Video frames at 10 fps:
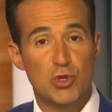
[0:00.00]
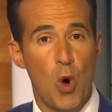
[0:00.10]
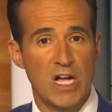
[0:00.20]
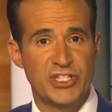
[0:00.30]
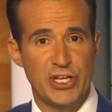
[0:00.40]

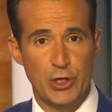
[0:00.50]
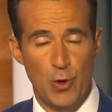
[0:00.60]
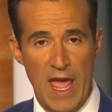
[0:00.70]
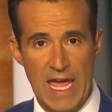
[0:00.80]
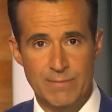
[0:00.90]
Swanzey,
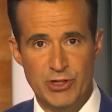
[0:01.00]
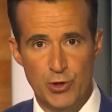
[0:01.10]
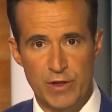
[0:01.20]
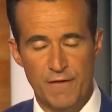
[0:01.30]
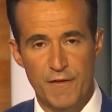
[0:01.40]
New
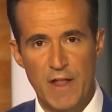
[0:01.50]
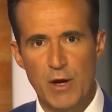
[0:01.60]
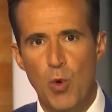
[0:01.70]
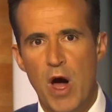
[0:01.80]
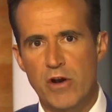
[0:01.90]
Hampshire, the
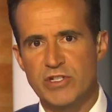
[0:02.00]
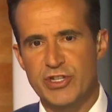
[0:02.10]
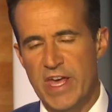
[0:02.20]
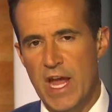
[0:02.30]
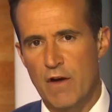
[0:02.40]

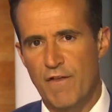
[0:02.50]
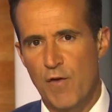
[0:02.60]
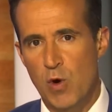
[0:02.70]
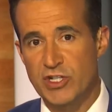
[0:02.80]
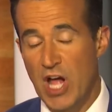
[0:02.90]
floodwaters there
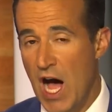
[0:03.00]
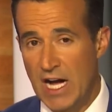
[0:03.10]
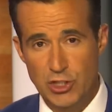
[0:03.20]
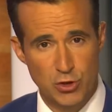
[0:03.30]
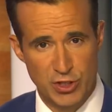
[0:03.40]
forced
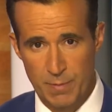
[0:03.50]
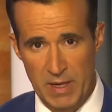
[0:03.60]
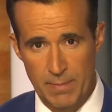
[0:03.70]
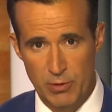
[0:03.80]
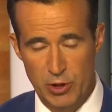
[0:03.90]
hundreds of
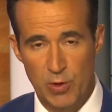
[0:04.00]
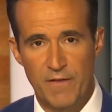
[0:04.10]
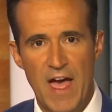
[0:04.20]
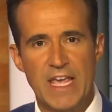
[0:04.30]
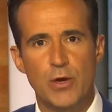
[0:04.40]
people to
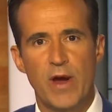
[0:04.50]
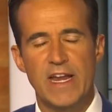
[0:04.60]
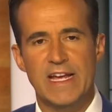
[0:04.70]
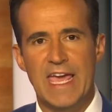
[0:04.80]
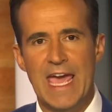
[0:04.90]

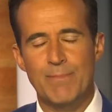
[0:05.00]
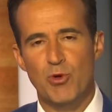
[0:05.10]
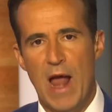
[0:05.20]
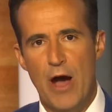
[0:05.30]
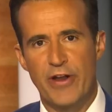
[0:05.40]
evacuate a
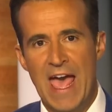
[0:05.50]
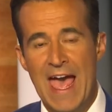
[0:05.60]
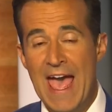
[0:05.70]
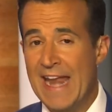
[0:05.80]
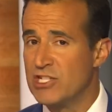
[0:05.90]
campground,
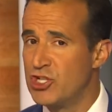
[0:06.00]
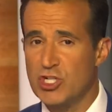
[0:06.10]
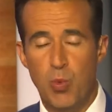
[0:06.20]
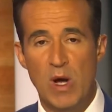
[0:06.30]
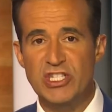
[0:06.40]
and it's
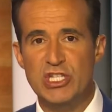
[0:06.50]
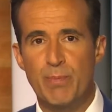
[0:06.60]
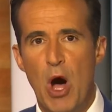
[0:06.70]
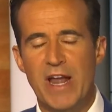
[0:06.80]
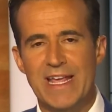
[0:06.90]
just one
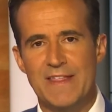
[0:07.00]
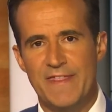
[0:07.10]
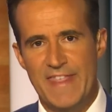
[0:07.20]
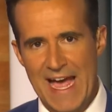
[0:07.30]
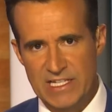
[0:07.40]
spot
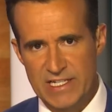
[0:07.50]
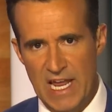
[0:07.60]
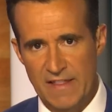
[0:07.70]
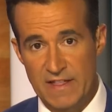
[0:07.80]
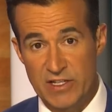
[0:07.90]
in that
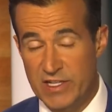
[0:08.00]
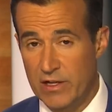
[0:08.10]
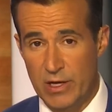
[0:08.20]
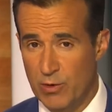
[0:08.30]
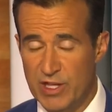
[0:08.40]
state that's
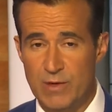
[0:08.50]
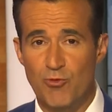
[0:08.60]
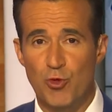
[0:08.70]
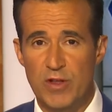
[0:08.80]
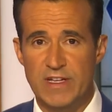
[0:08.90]
dealing with
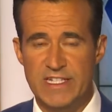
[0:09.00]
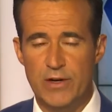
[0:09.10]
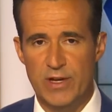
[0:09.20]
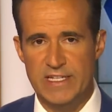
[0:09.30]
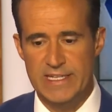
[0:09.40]
some really
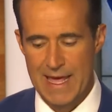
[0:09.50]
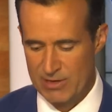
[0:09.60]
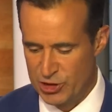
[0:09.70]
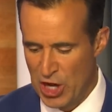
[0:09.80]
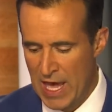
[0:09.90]
serious
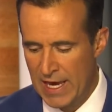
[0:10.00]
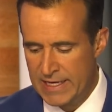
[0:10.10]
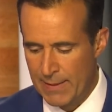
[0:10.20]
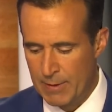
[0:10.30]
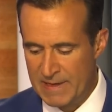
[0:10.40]
damage.
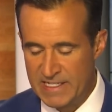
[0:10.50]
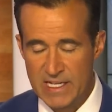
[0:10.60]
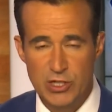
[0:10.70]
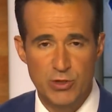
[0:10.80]
WBZ's